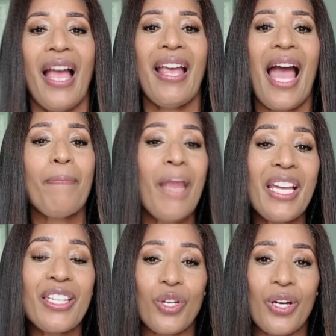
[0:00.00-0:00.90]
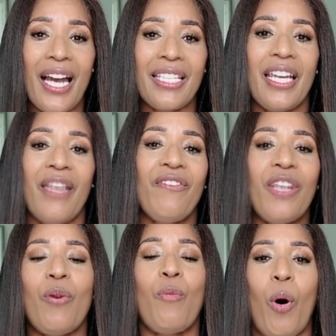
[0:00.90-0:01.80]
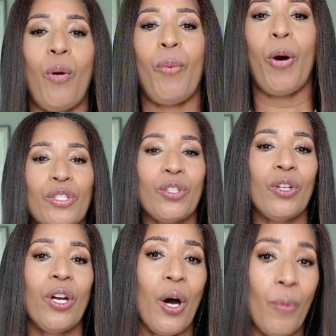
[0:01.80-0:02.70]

that makes your content feel more personal,